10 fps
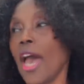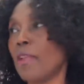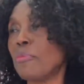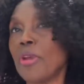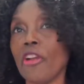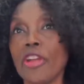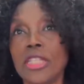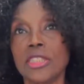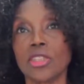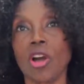And
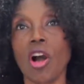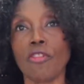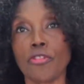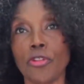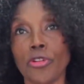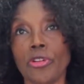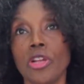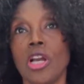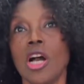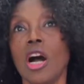berries offer
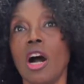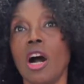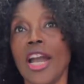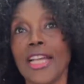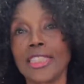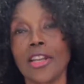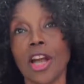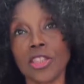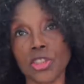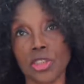
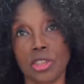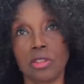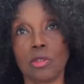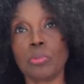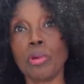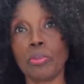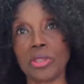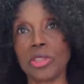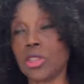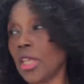antioxidant
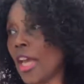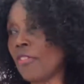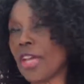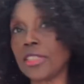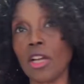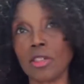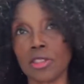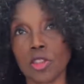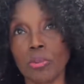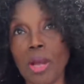properties. They have
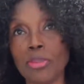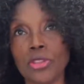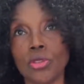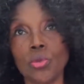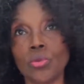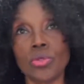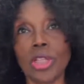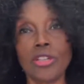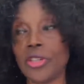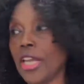antioxidant properties, so
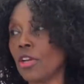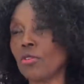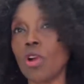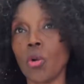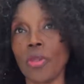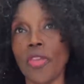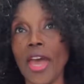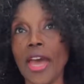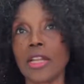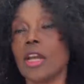you can't go wrong with
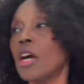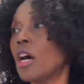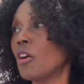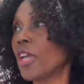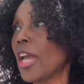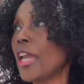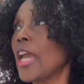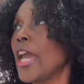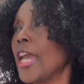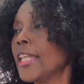that, okay?
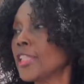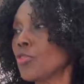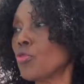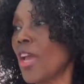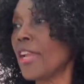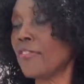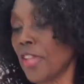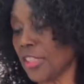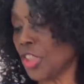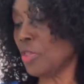It's a red
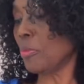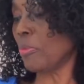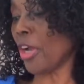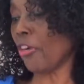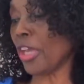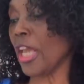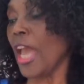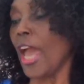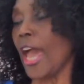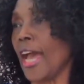fleshy berry,
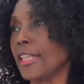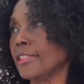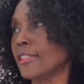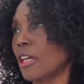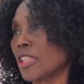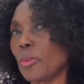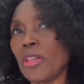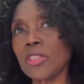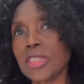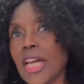and it's
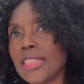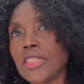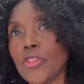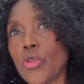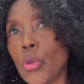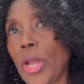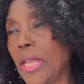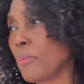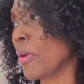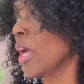about the size of a
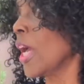grape,